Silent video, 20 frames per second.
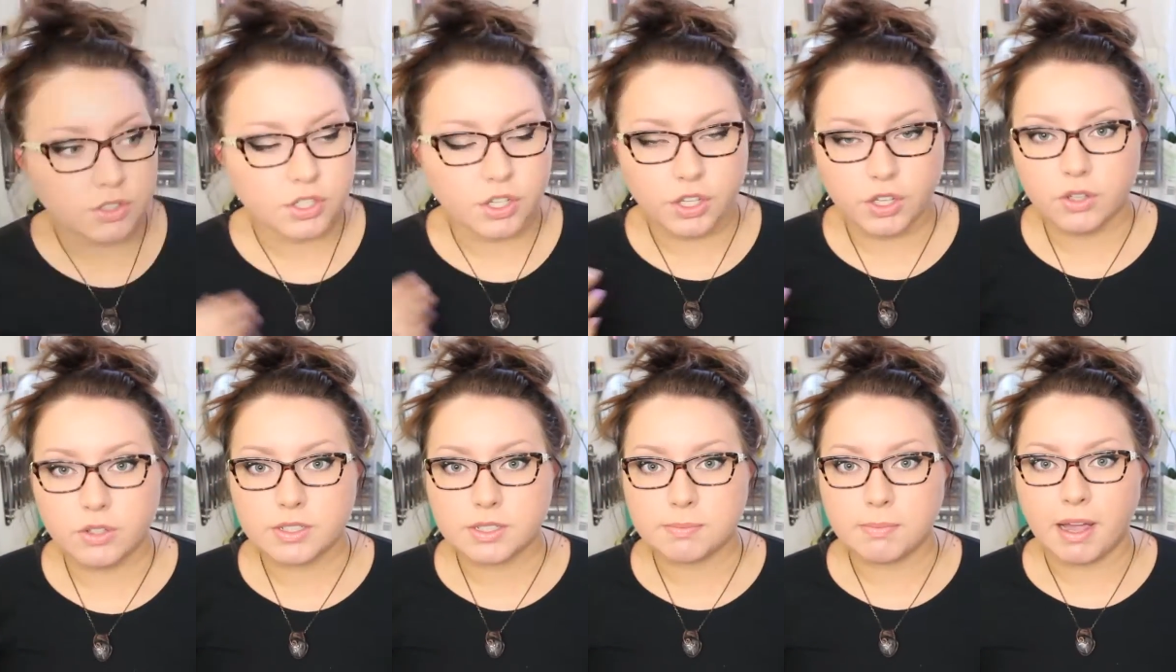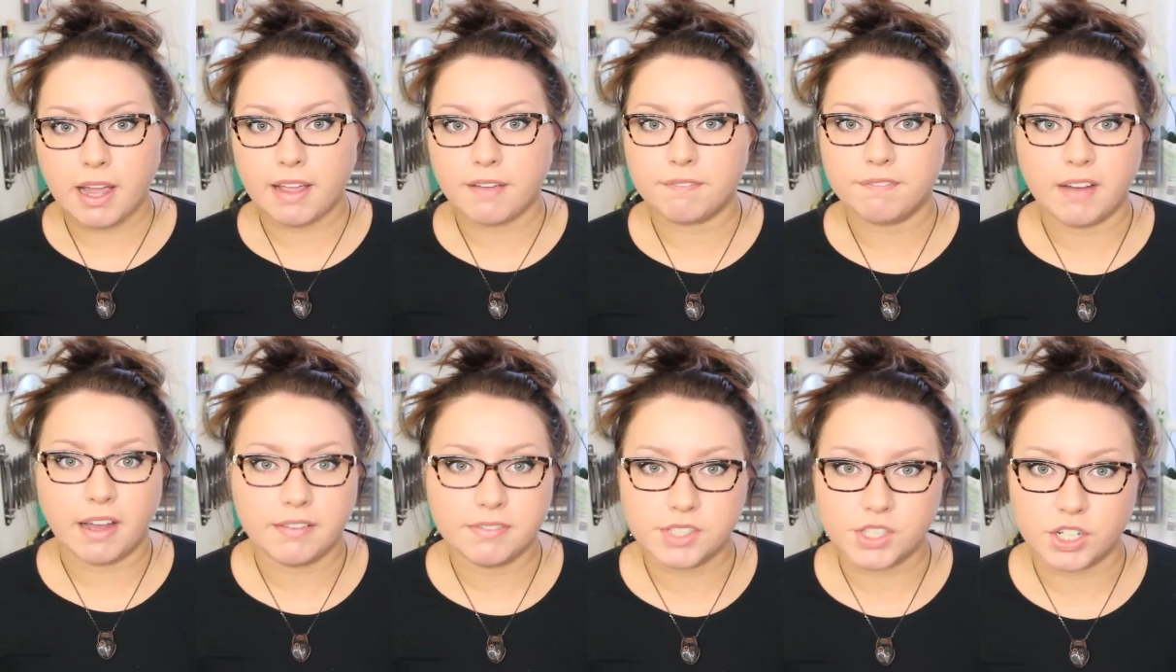To use my
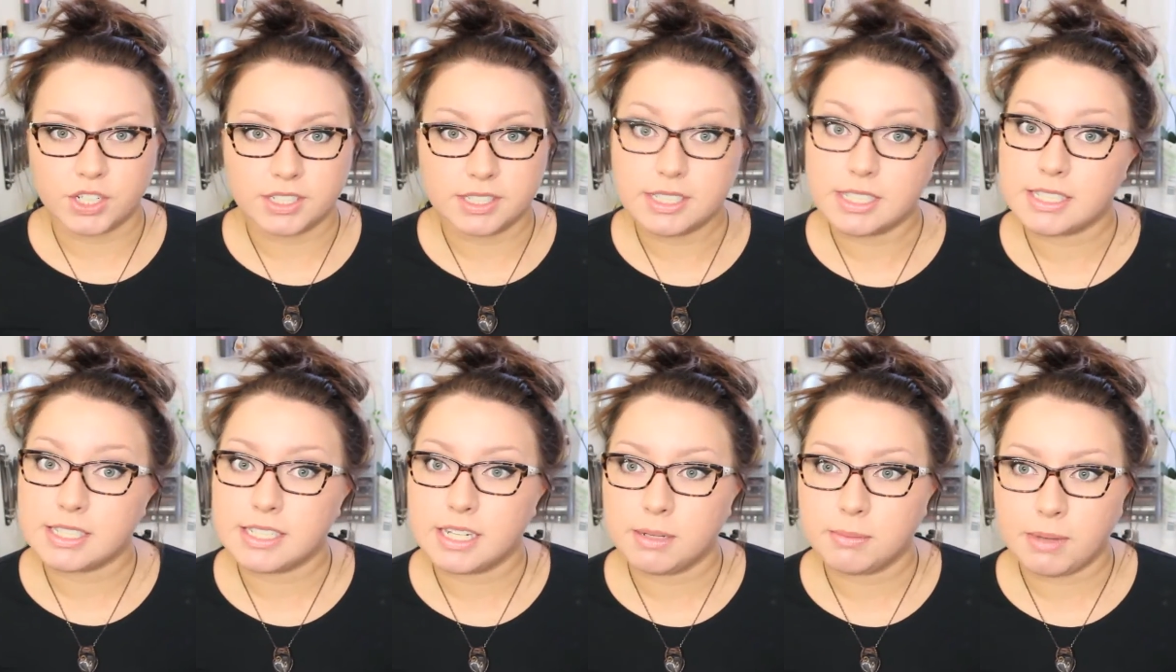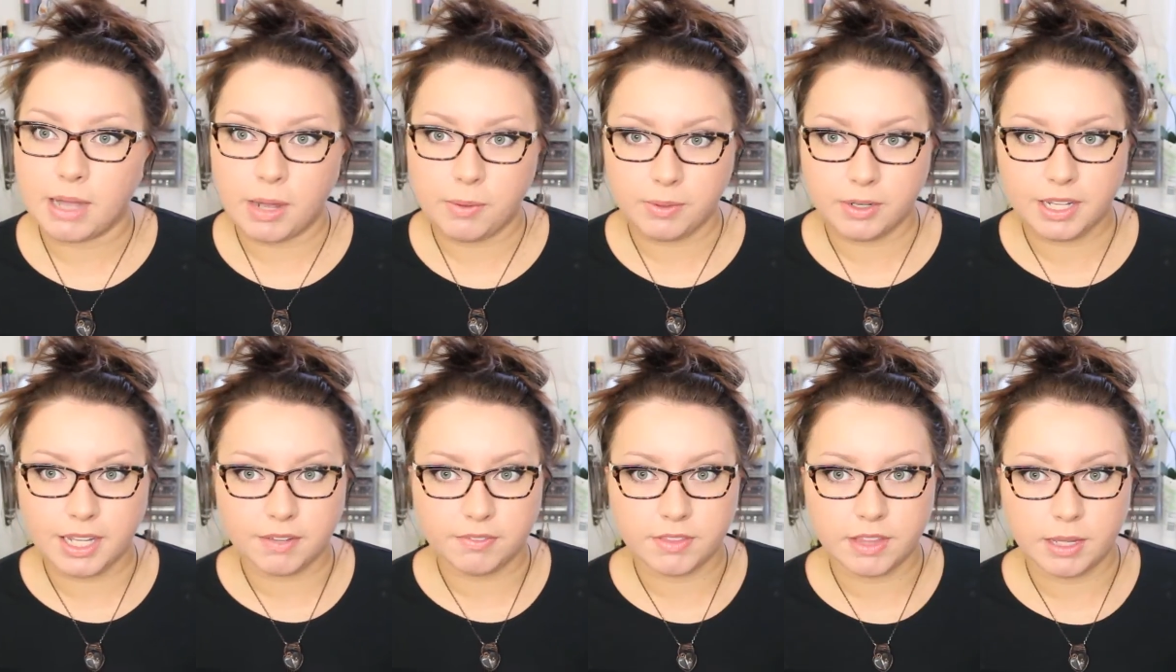5-star system, I would
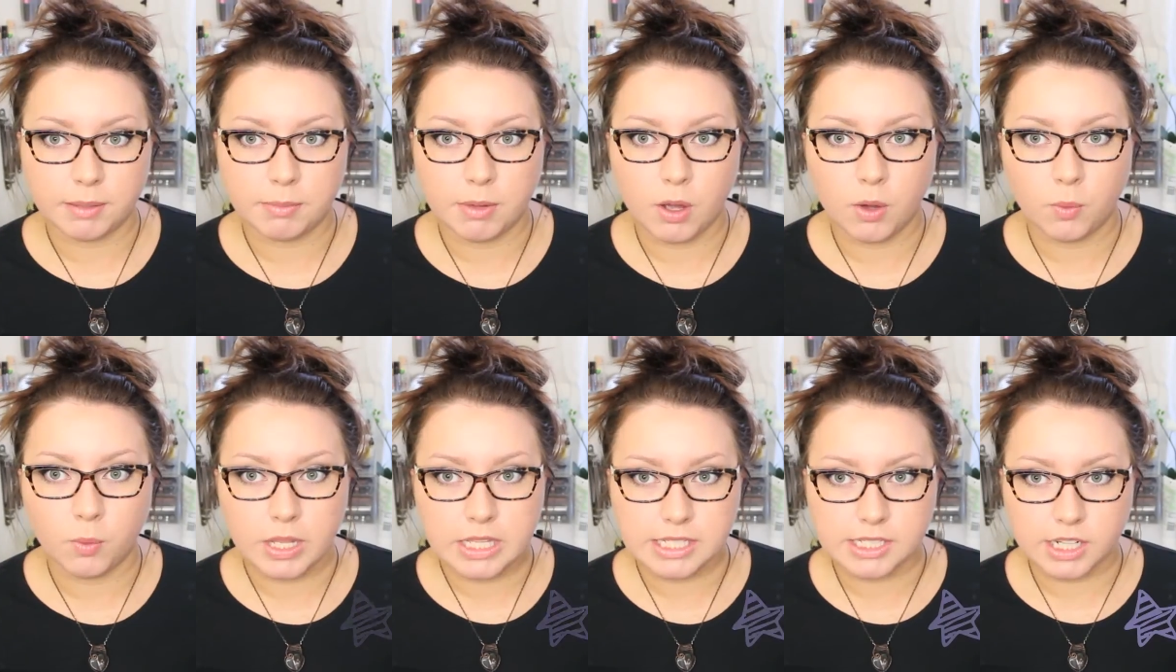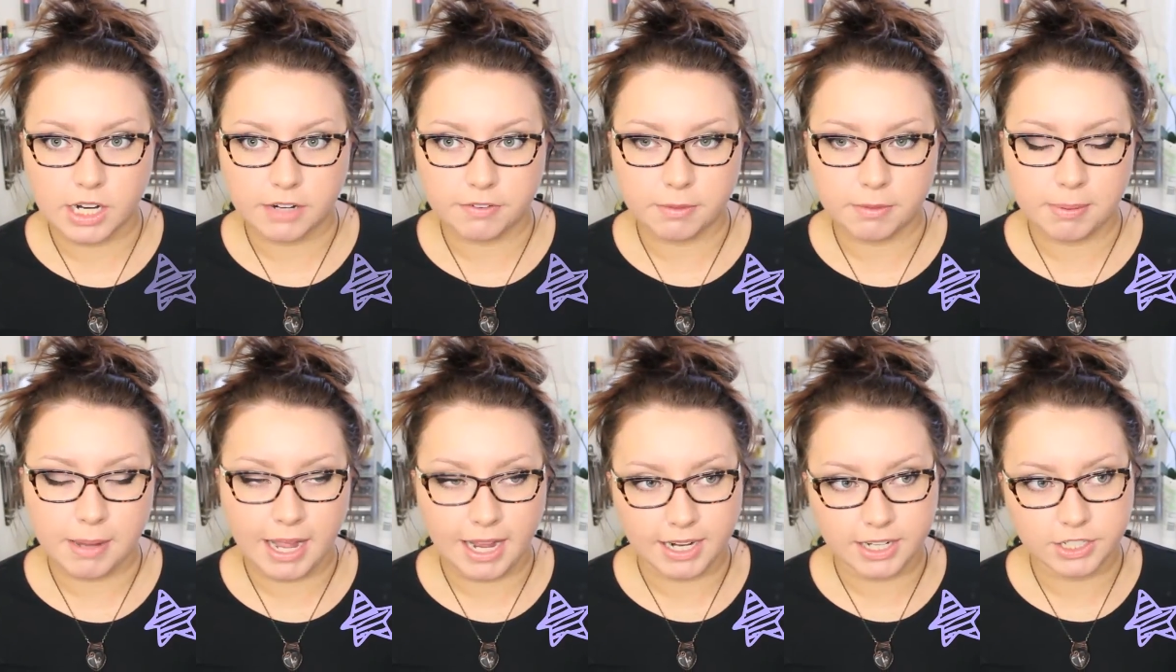give them 1 star for
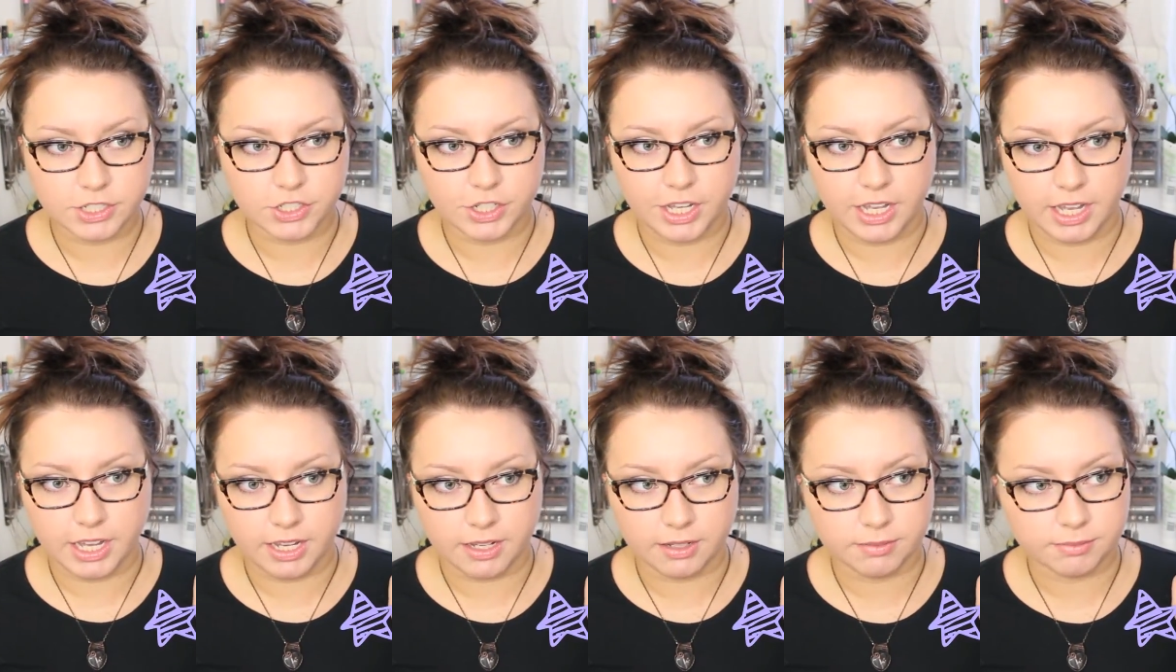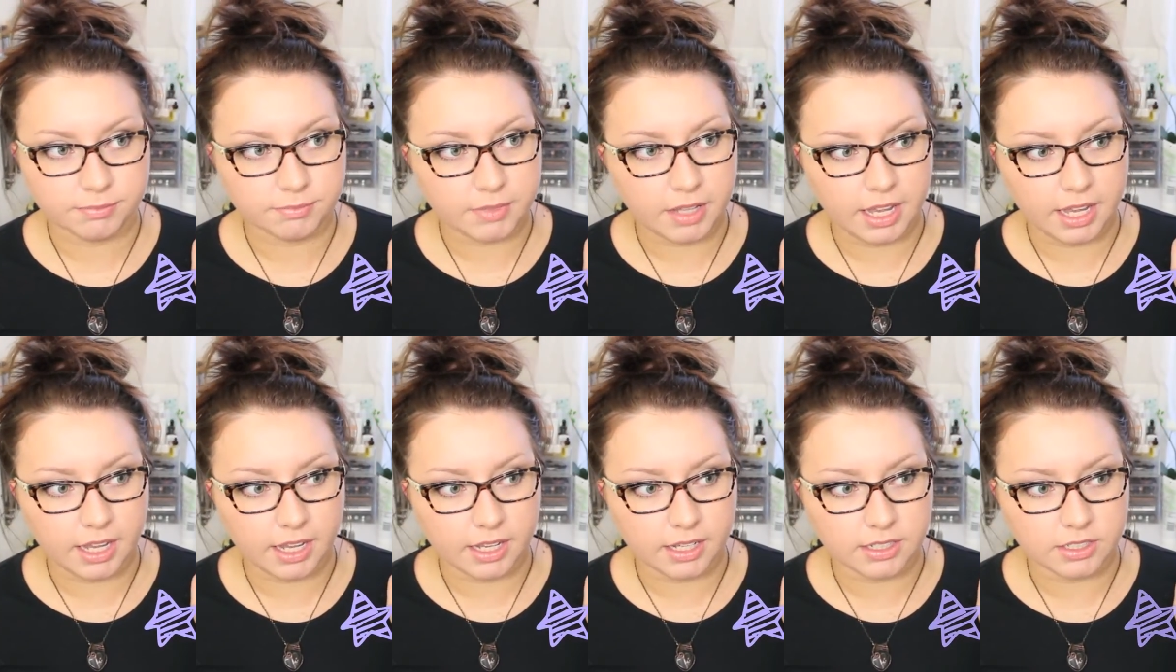packaging
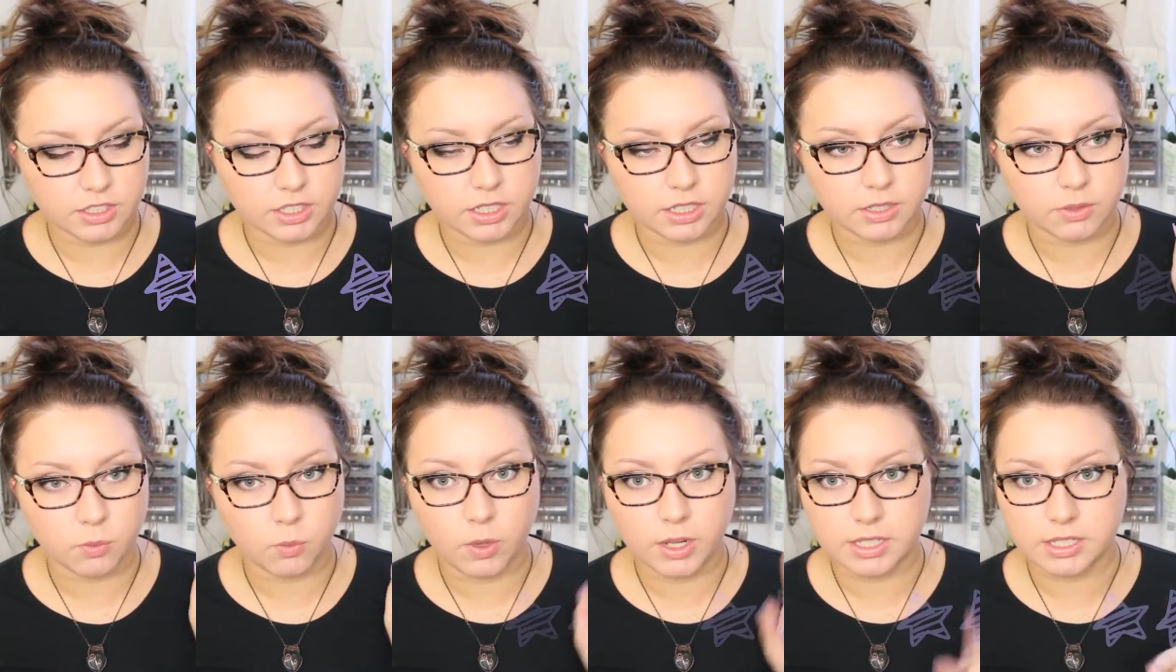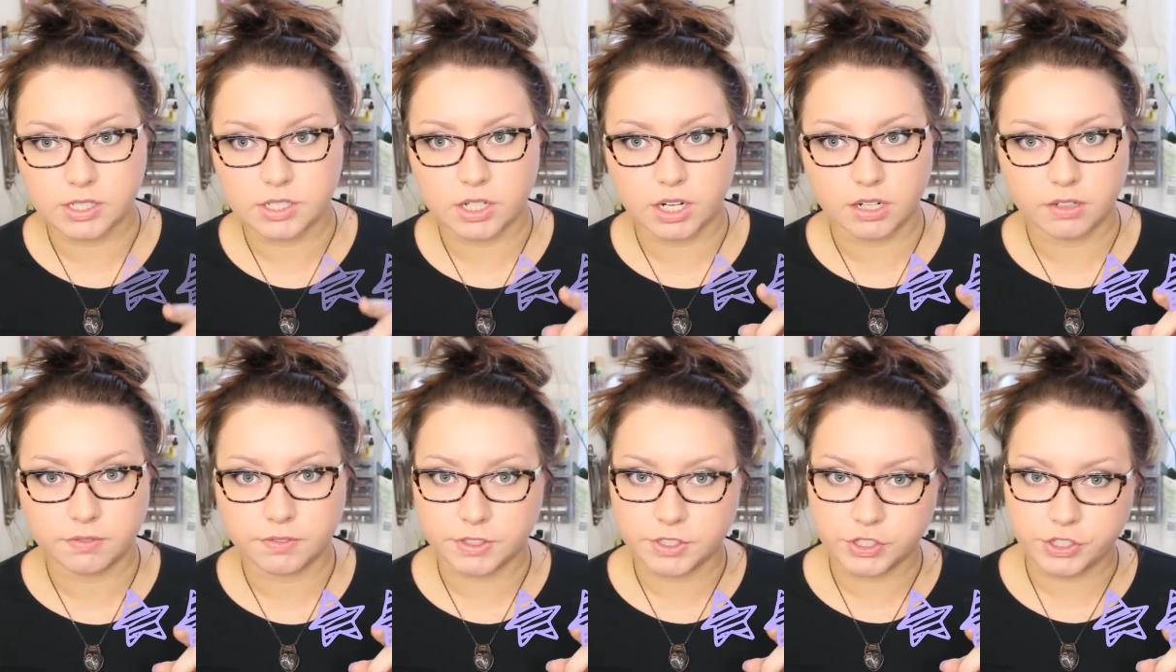and 1 star
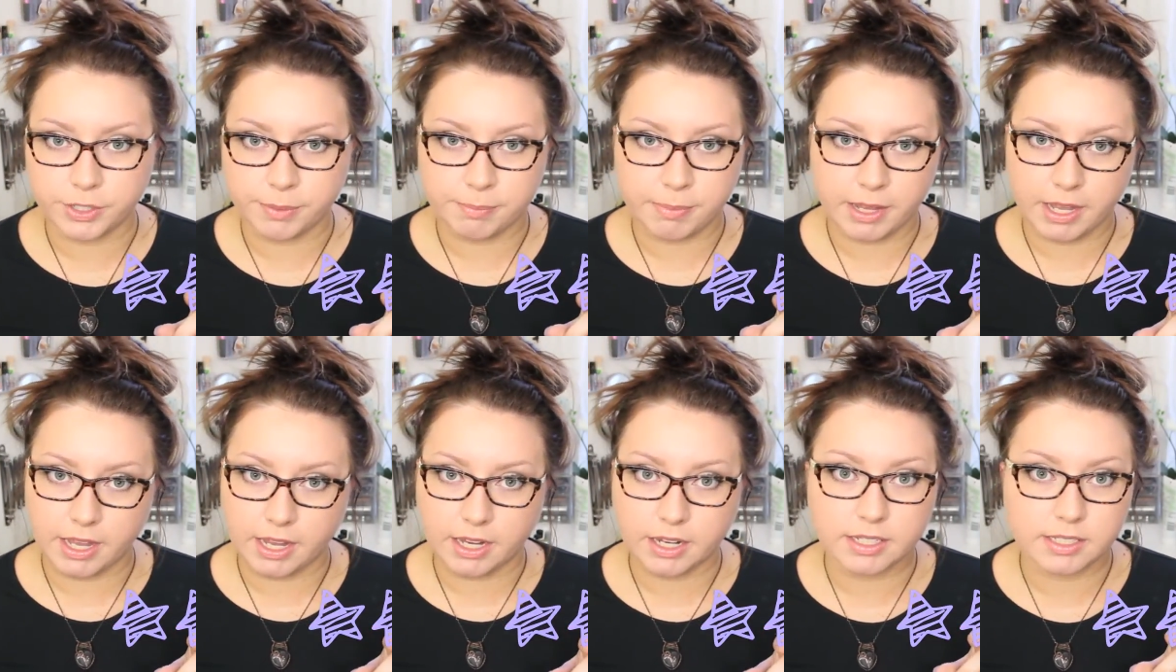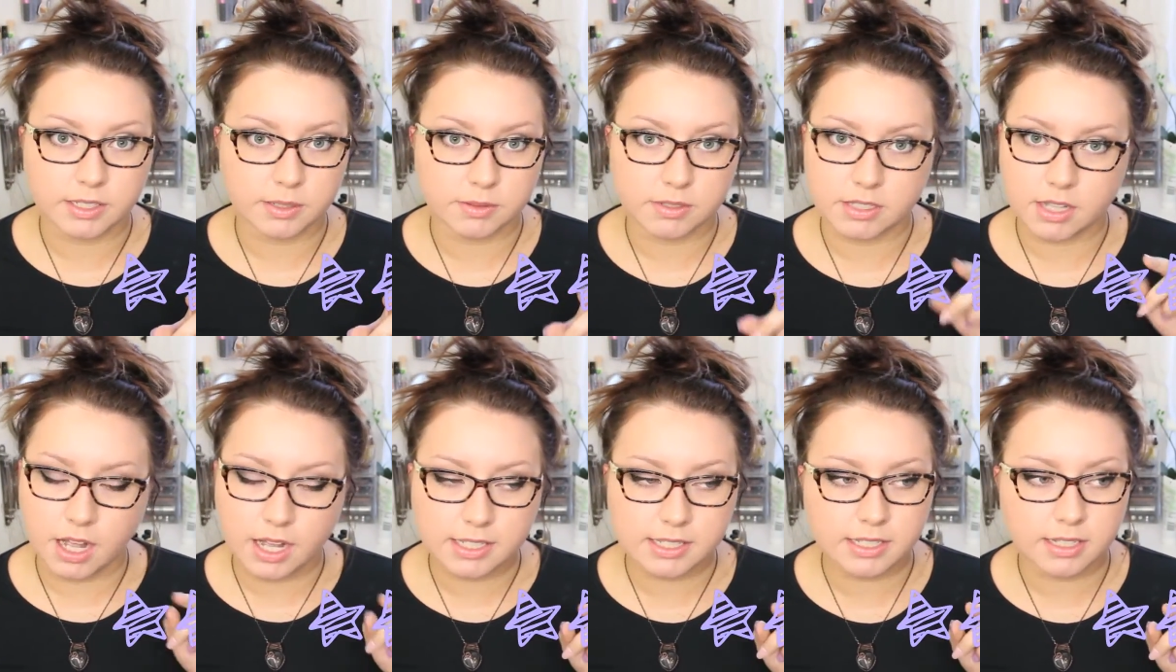for shipping, because it was
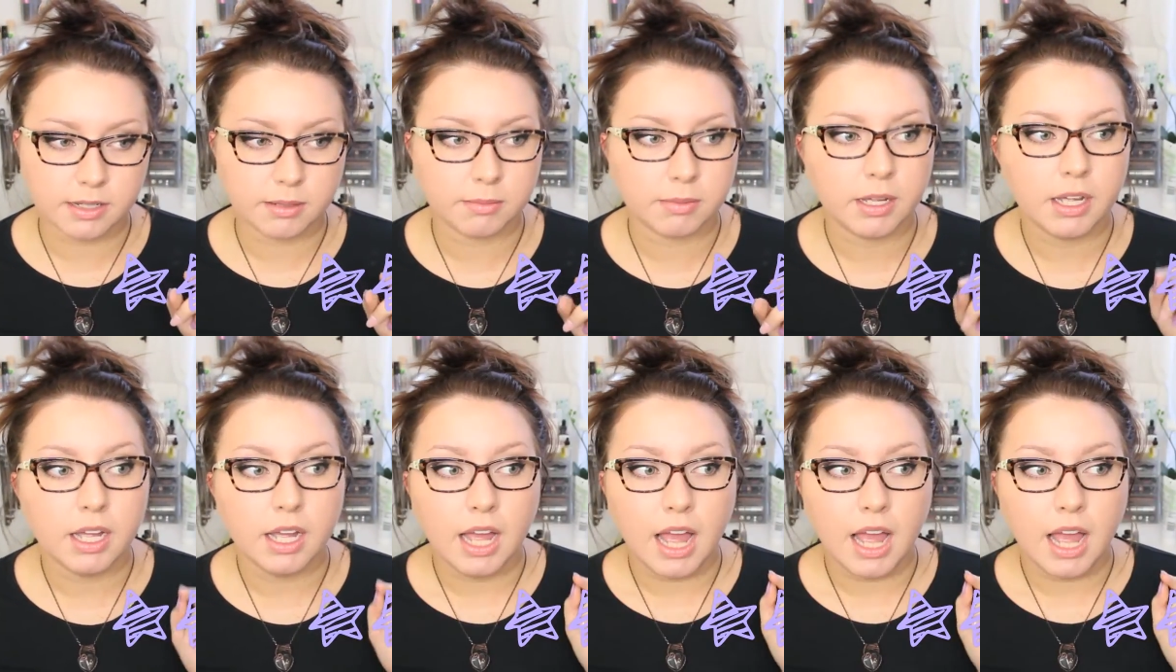awesome.